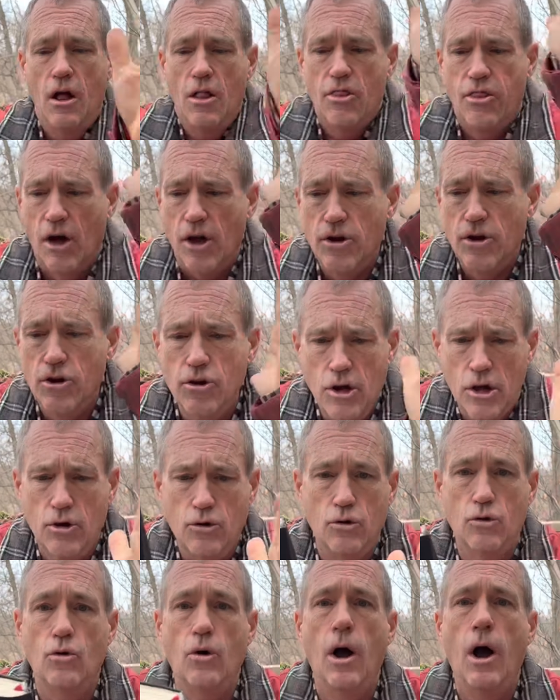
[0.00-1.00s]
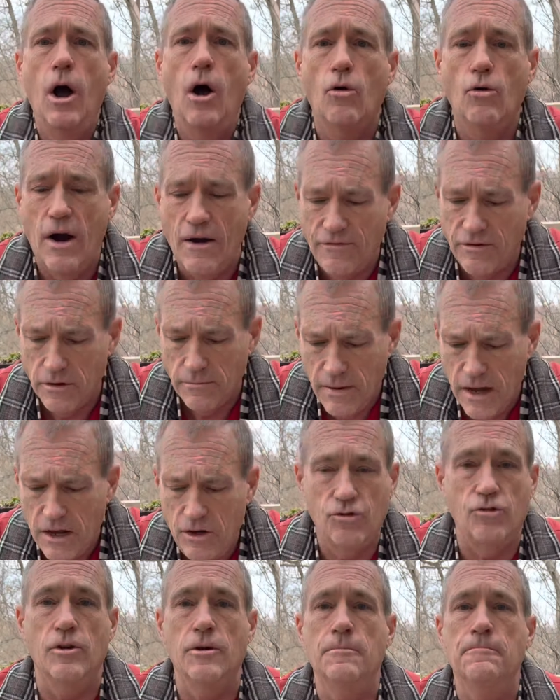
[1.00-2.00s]
the new
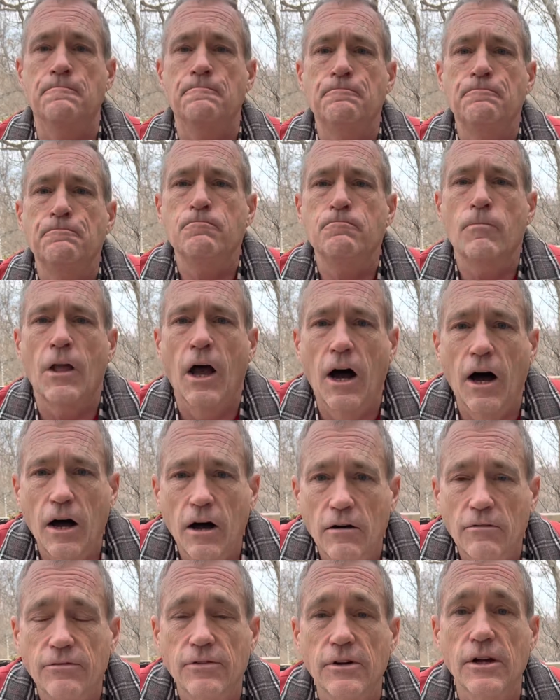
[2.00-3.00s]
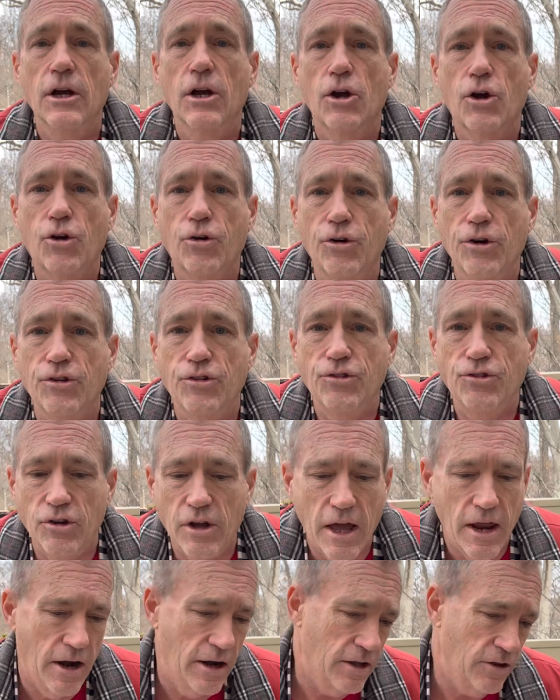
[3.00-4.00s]
Reformation of
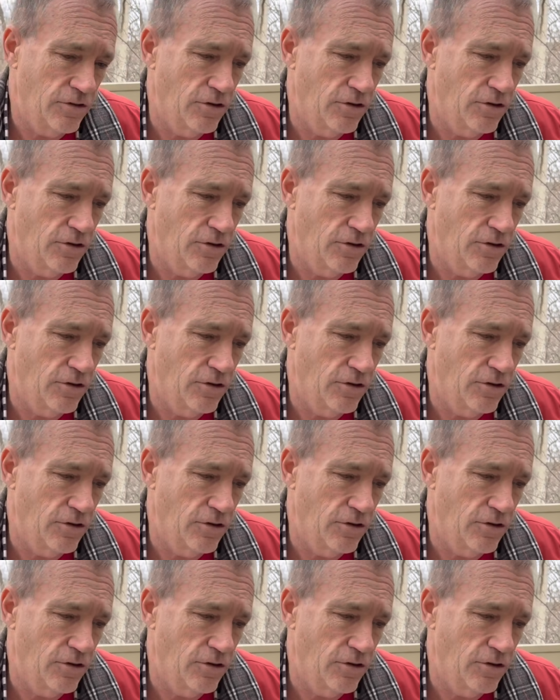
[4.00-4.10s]
Christianity.